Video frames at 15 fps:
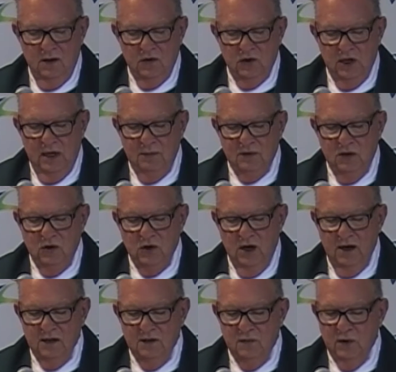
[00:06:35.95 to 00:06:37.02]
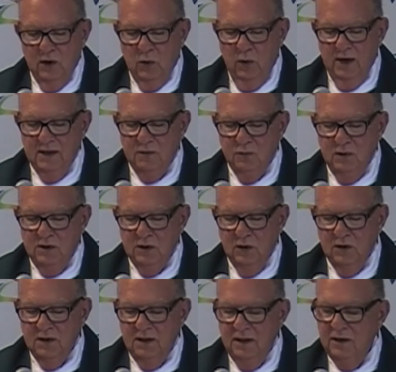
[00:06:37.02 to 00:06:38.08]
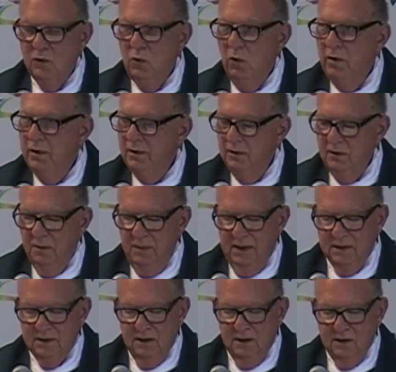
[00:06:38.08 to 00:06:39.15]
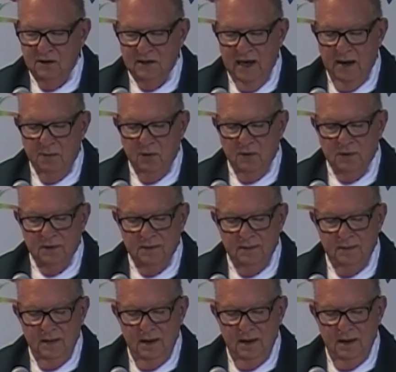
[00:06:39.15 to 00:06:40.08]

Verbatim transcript: James and John's request resulted in a quarrel among the disciples.